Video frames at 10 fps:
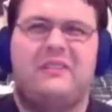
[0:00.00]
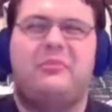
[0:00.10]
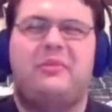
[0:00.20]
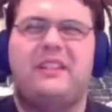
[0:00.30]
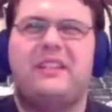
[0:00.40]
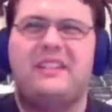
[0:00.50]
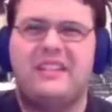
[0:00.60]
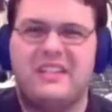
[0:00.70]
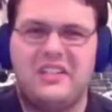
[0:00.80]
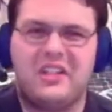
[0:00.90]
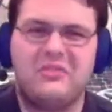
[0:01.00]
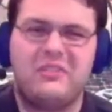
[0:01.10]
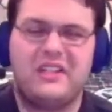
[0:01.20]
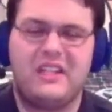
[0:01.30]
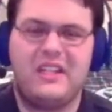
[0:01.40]
but
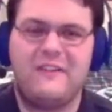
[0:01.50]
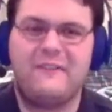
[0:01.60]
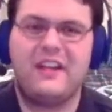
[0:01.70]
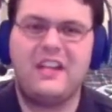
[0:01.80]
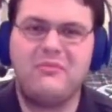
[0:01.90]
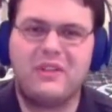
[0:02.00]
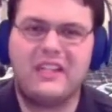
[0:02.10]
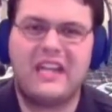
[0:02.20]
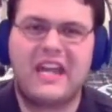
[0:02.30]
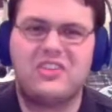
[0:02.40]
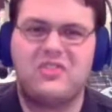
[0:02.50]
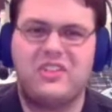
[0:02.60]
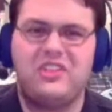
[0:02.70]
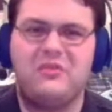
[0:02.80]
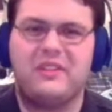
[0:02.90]
if anybody actually
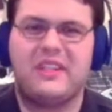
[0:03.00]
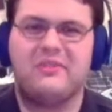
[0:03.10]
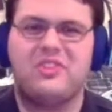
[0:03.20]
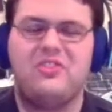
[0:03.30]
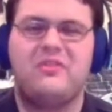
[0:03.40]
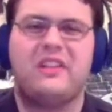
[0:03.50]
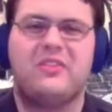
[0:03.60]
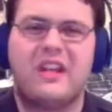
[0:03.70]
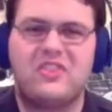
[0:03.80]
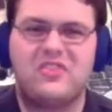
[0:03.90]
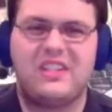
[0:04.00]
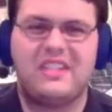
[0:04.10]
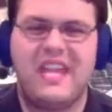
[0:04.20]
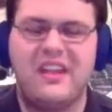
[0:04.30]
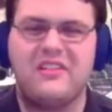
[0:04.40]
knew what they were doing or actually
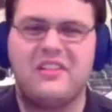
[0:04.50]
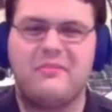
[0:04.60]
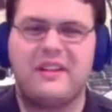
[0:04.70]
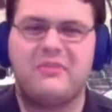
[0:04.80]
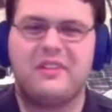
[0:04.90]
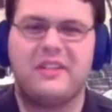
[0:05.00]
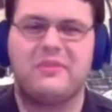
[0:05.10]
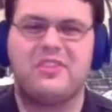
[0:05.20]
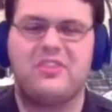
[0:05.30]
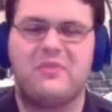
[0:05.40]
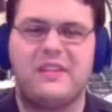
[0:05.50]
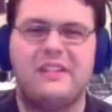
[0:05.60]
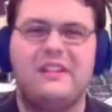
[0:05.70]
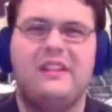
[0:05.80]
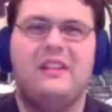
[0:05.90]
cared about what they were
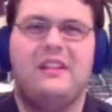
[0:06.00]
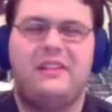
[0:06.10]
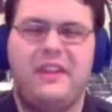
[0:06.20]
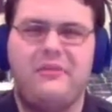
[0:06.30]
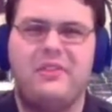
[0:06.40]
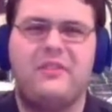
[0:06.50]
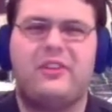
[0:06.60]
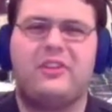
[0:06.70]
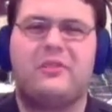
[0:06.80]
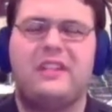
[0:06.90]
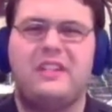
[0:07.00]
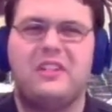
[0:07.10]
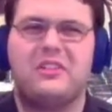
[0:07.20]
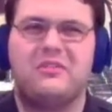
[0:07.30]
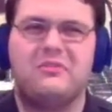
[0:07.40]
doing, they would have already
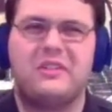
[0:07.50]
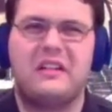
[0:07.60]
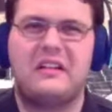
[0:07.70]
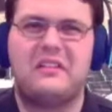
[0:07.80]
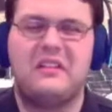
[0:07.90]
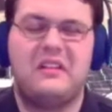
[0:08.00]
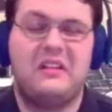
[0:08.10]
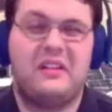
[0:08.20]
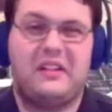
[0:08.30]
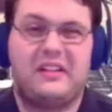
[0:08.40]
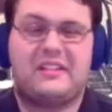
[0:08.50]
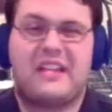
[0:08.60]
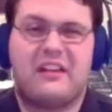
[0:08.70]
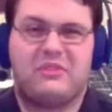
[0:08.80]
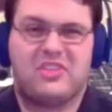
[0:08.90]

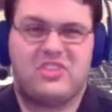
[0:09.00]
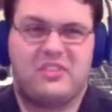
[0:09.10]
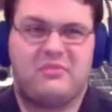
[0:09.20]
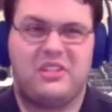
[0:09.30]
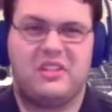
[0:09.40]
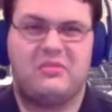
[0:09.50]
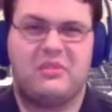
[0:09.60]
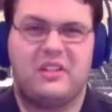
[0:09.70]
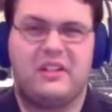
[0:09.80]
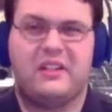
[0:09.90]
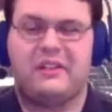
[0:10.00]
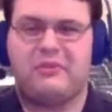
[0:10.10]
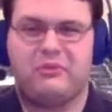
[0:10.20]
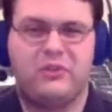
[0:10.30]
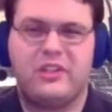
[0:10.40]
established some
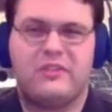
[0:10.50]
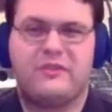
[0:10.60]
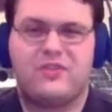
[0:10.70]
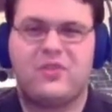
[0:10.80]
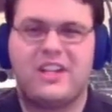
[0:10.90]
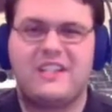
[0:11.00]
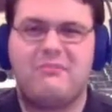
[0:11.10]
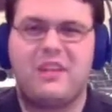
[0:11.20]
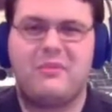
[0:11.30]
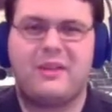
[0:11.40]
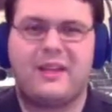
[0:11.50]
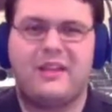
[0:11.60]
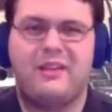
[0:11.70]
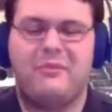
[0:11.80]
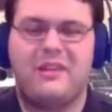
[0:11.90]
would have tried to
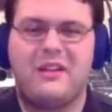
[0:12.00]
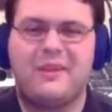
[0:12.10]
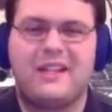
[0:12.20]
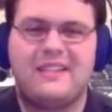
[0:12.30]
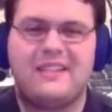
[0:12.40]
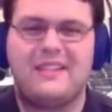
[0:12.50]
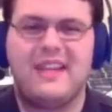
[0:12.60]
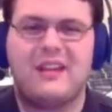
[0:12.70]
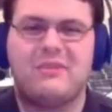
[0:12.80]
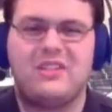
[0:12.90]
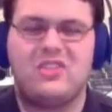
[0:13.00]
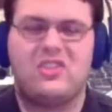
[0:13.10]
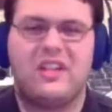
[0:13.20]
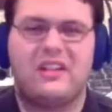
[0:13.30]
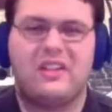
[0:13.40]
minimize the
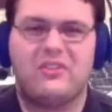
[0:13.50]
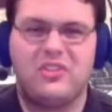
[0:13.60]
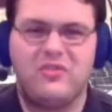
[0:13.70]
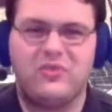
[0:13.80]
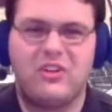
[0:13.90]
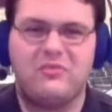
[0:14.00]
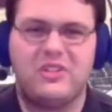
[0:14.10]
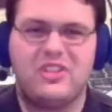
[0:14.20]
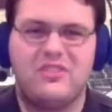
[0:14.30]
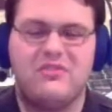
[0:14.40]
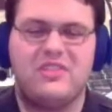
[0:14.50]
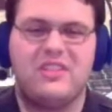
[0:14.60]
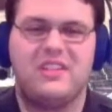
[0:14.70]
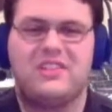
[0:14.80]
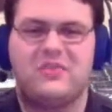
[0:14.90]
damage that their new road would do to
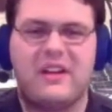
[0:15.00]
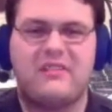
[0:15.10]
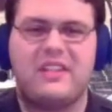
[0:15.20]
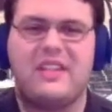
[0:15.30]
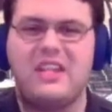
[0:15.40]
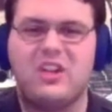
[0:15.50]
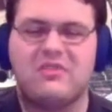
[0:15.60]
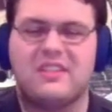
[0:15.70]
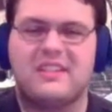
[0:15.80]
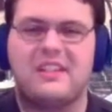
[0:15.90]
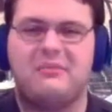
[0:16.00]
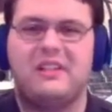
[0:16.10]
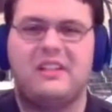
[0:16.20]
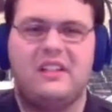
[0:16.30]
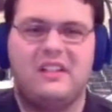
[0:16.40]
the surrounding ecosystem.
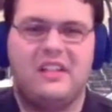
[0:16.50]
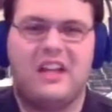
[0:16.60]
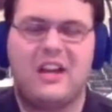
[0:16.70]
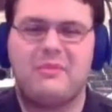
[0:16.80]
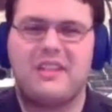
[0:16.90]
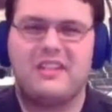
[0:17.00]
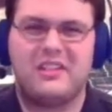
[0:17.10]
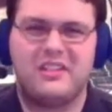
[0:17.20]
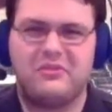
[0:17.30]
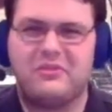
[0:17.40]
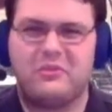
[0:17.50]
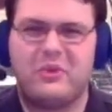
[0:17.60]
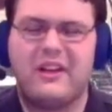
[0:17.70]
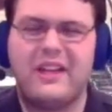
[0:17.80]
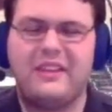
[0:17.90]
I mean,
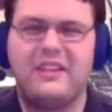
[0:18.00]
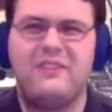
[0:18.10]
where I live,